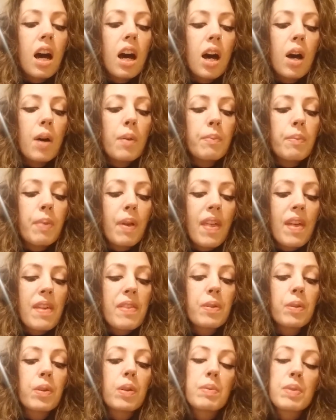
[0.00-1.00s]
But
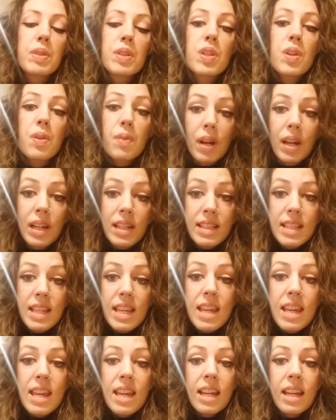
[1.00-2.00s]
they thought it was too
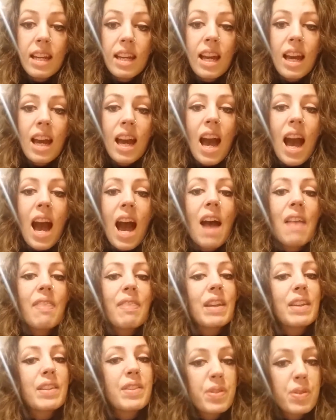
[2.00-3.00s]
icy,
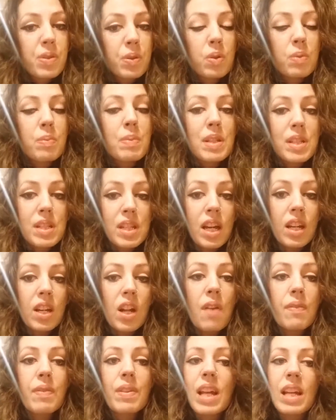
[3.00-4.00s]
and they saw me
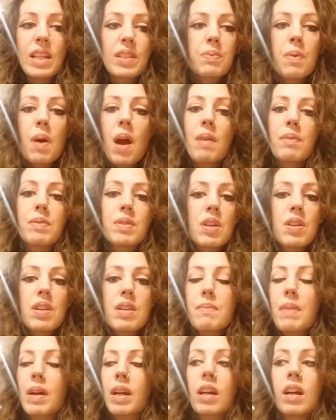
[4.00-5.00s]
turn over. That's why I was
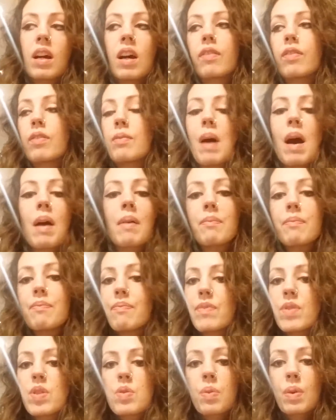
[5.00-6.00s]
only in my car for about
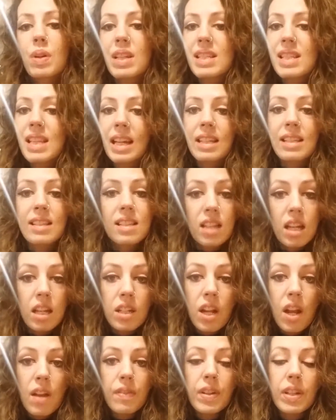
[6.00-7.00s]
20 seconds
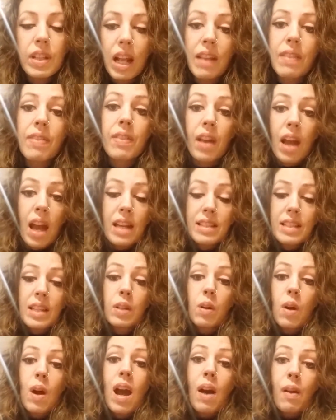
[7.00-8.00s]
turned over. As
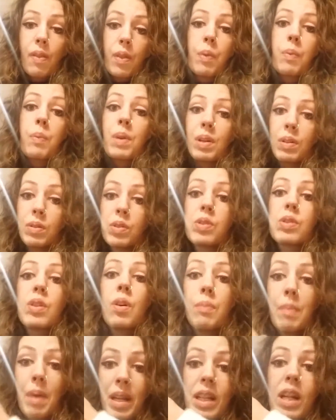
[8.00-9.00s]
I got out, the wheels
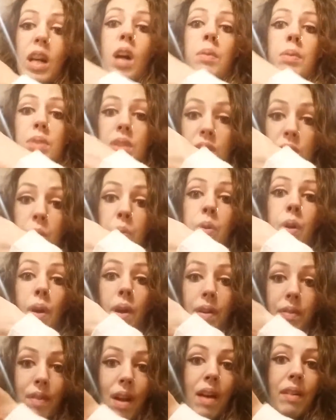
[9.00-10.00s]
on my car were still
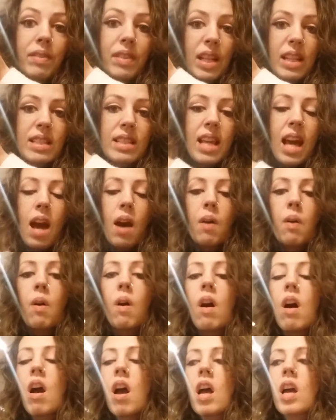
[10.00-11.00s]
going round. That's
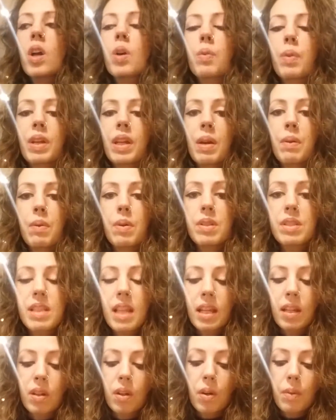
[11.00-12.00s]
how quick it was.
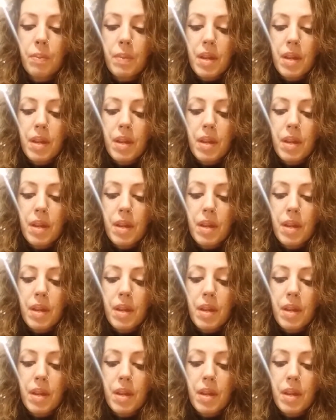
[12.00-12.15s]
They